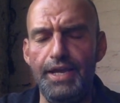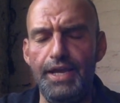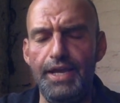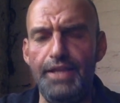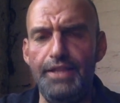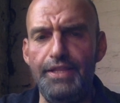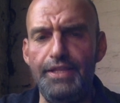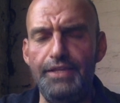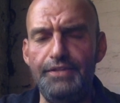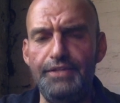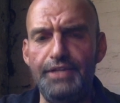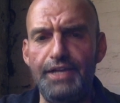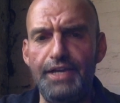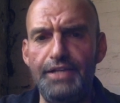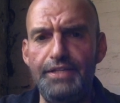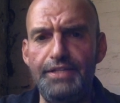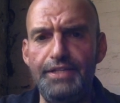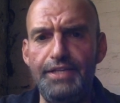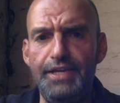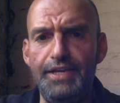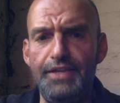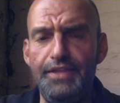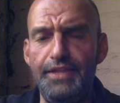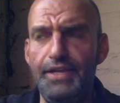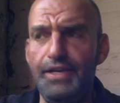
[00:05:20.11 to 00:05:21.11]
And this
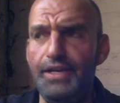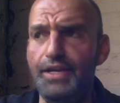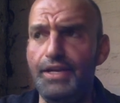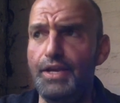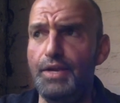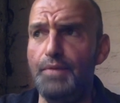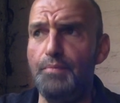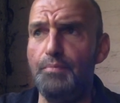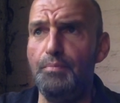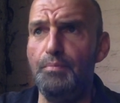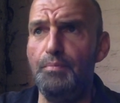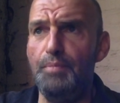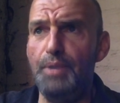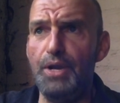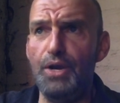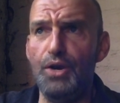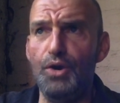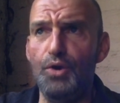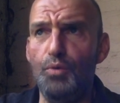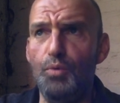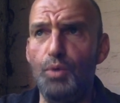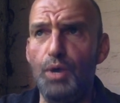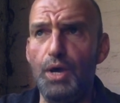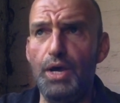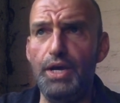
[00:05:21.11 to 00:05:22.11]
idea that
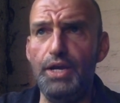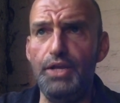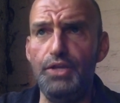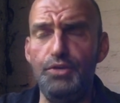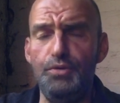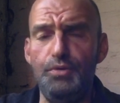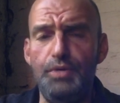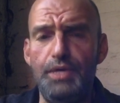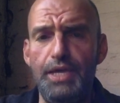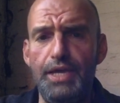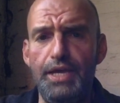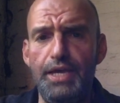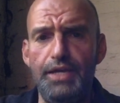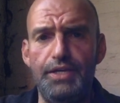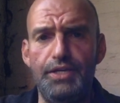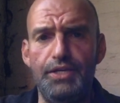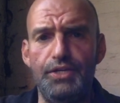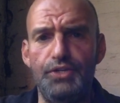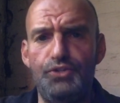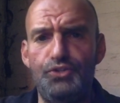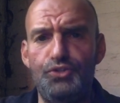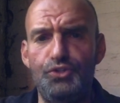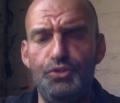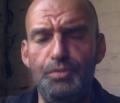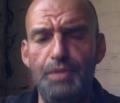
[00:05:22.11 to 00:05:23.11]
marijuana you can't
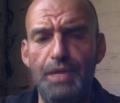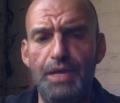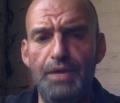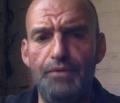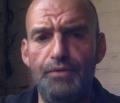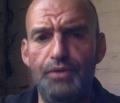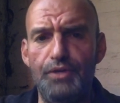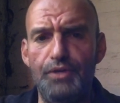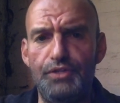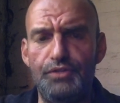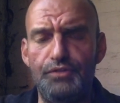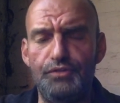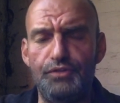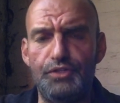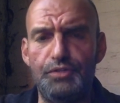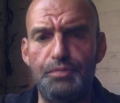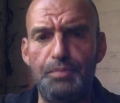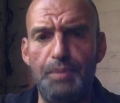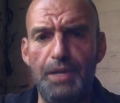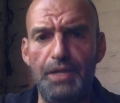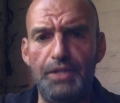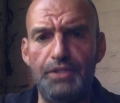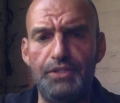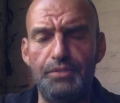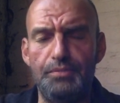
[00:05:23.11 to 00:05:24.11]
consume that as
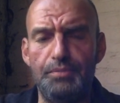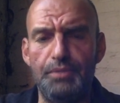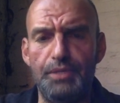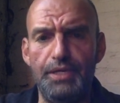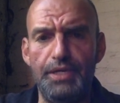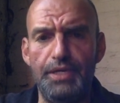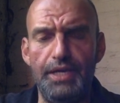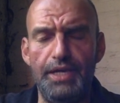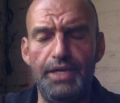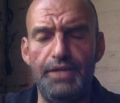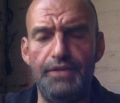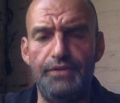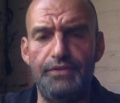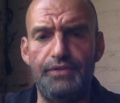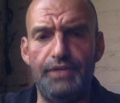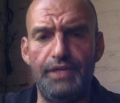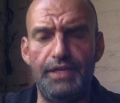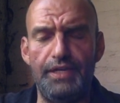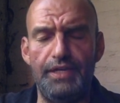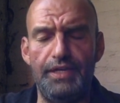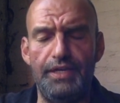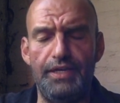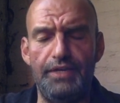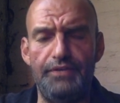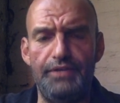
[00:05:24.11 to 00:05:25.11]
responsibly as
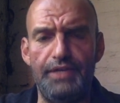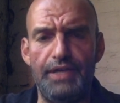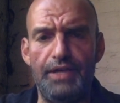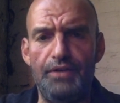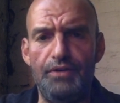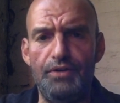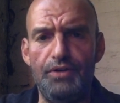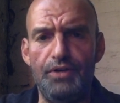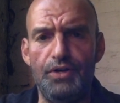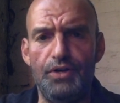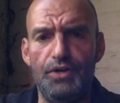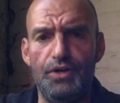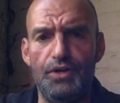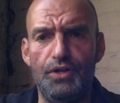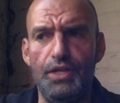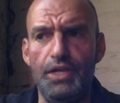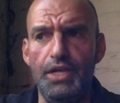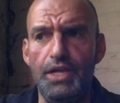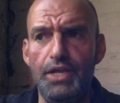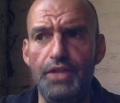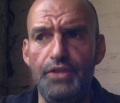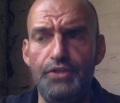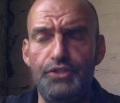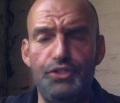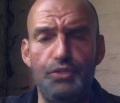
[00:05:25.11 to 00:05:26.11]
as alcohol.
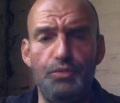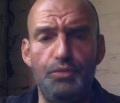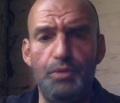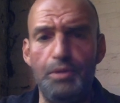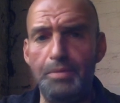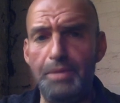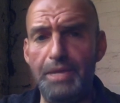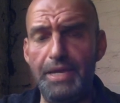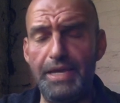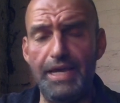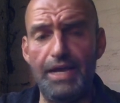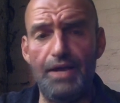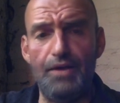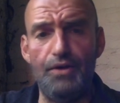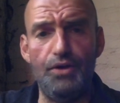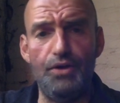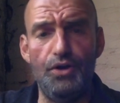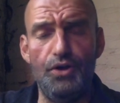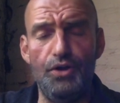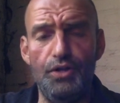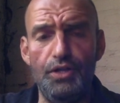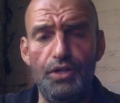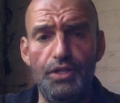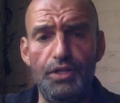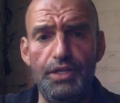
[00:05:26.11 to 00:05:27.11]
Should we make
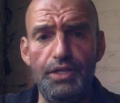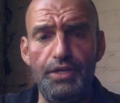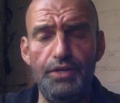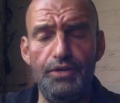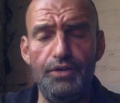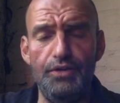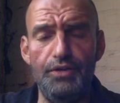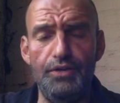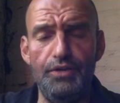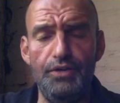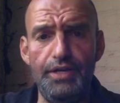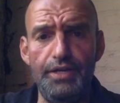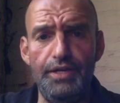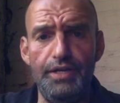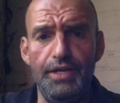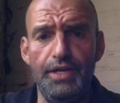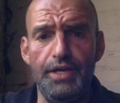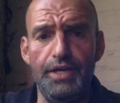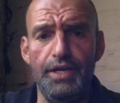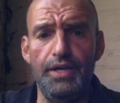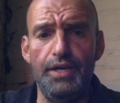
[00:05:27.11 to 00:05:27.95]
alcohol illegal then?